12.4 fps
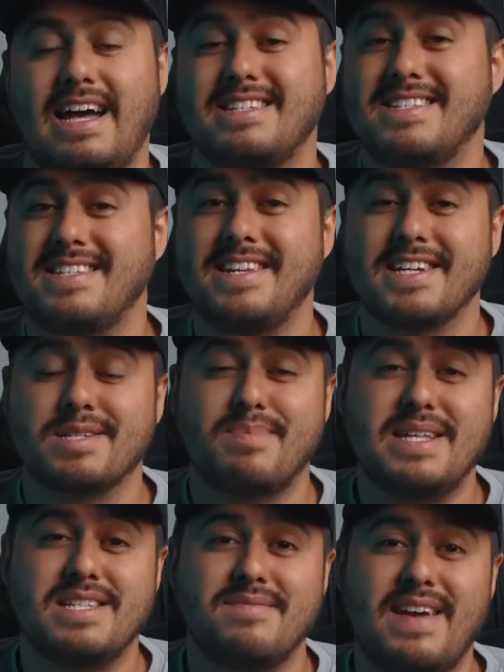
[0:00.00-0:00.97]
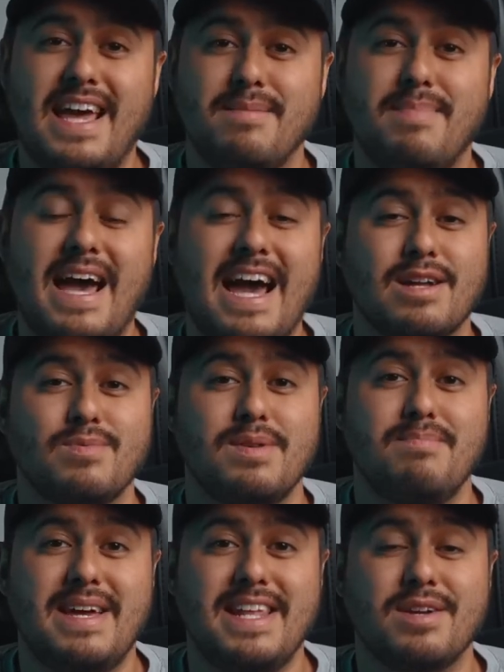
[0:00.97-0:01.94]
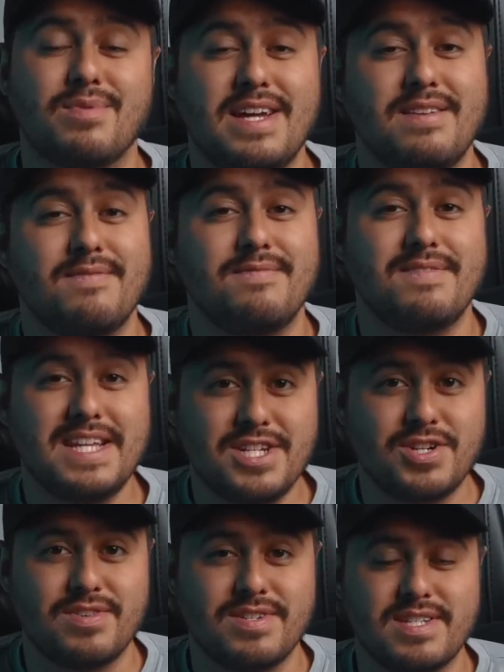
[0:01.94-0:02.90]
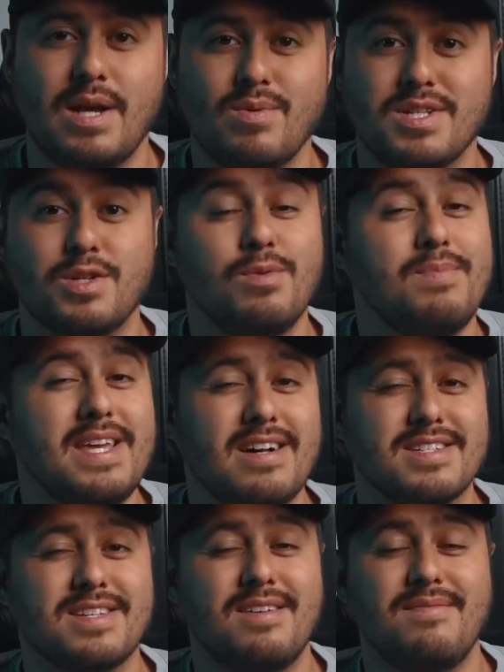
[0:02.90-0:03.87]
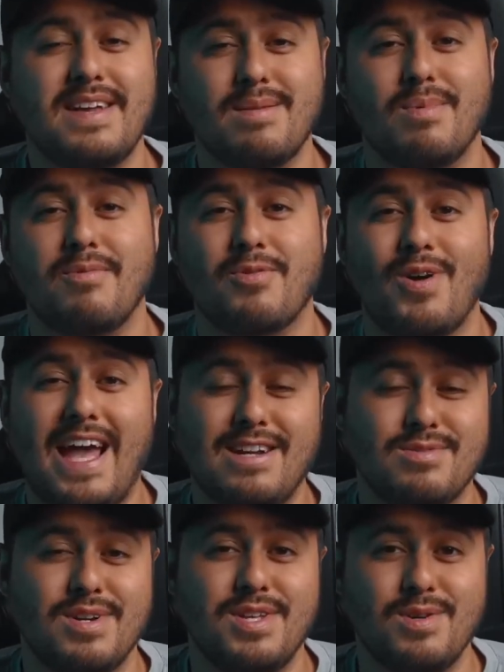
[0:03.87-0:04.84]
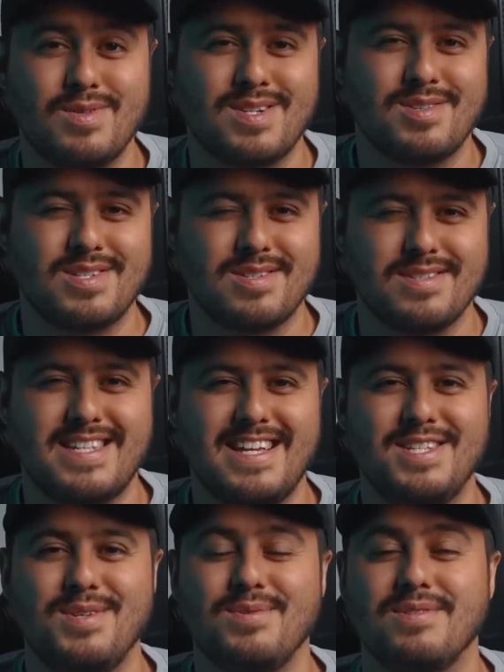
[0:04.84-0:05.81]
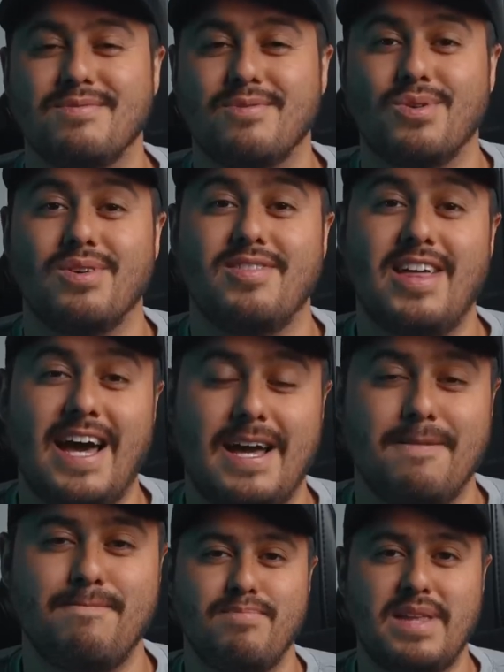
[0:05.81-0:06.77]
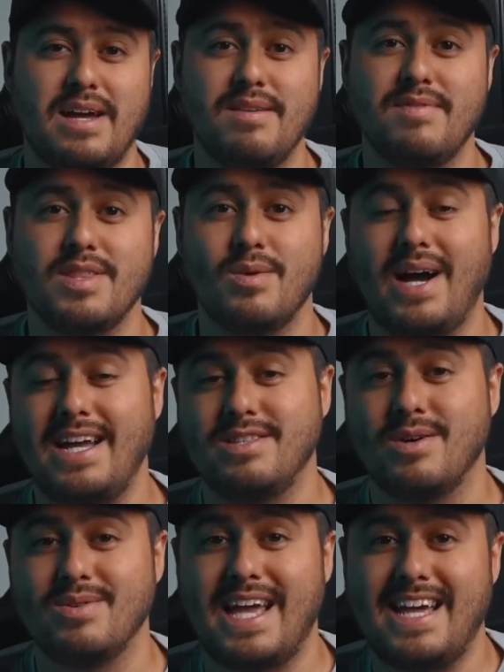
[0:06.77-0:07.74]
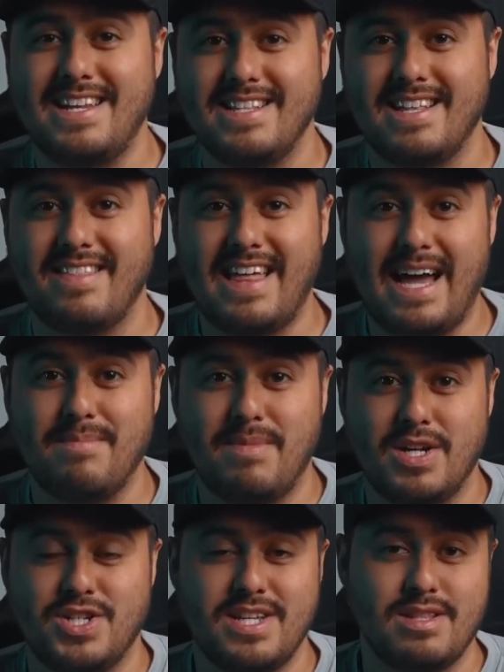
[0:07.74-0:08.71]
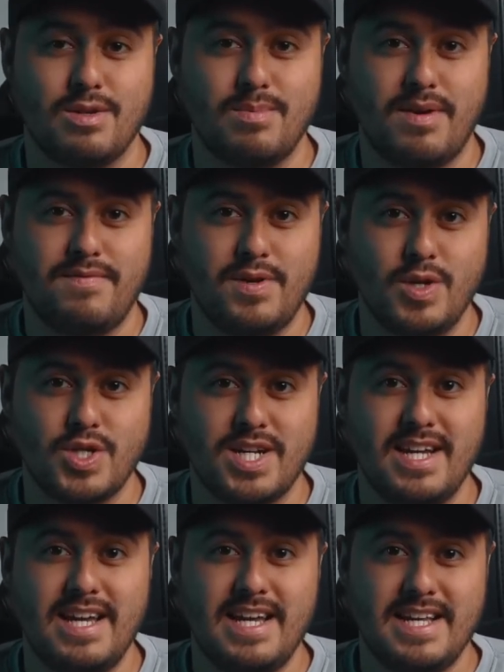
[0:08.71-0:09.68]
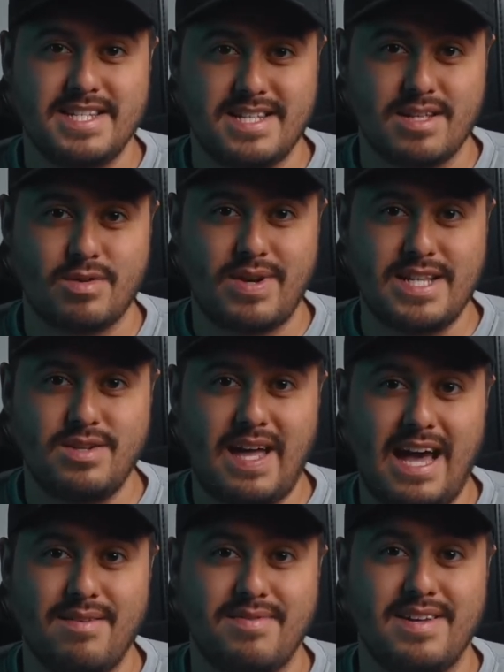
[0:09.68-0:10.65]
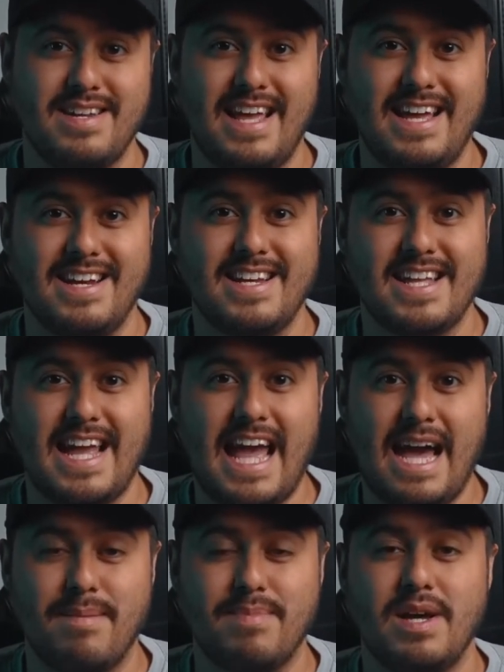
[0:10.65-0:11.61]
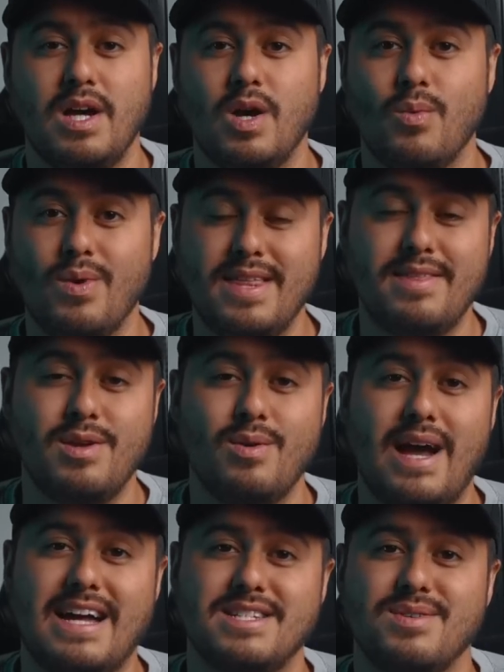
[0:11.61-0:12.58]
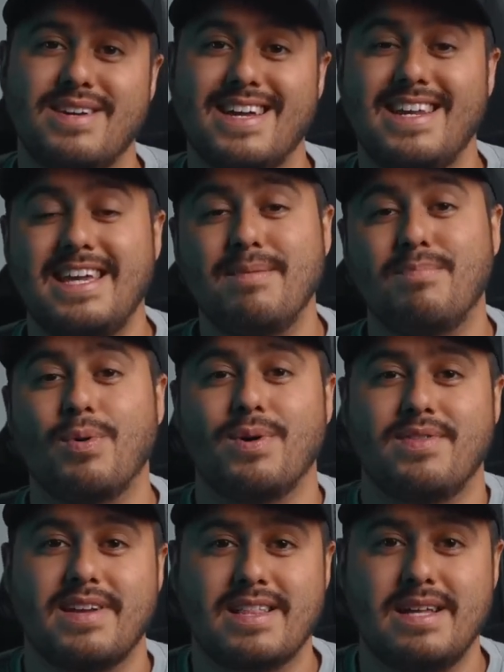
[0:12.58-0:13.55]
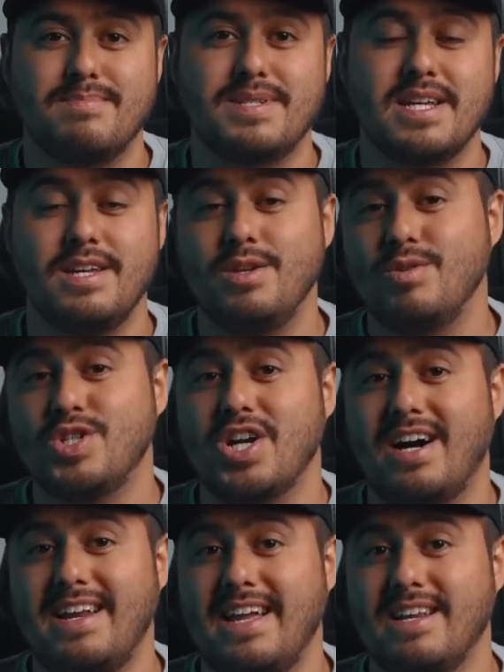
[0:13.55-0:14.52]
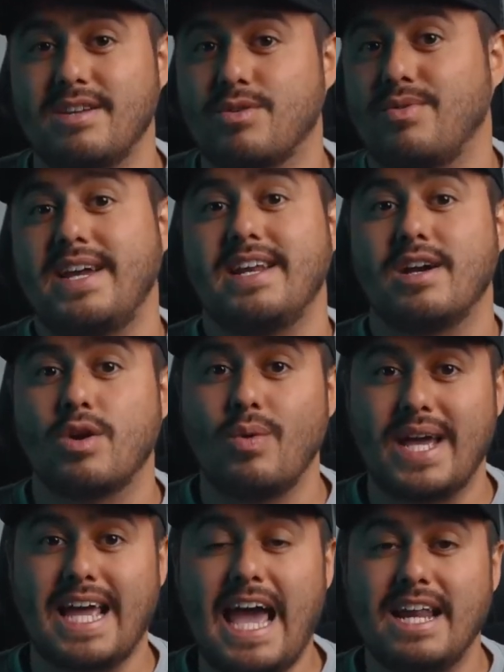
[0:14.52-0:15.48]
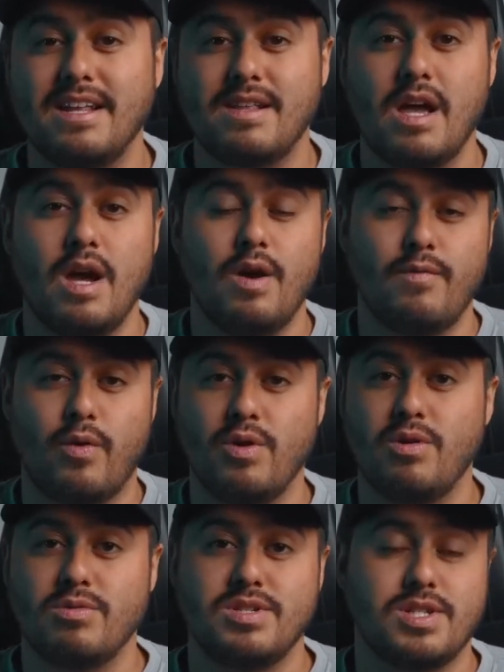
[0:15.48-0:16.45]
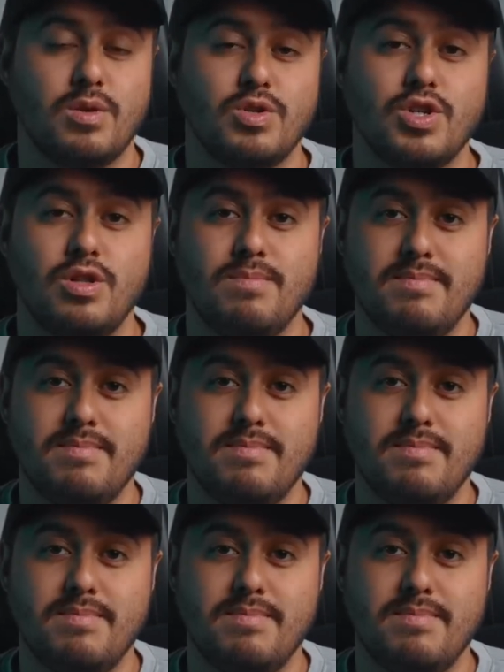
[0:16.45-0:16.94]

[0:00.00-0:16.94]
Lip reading: as it's inexpensive and packed with many great features. It will soon be also available for Android users, so stay tuned for that. Now, even though I don't edit that much in LumaFusion, it's still great to have an editing app with you as you can import the clips you shot and create a quick edit for your social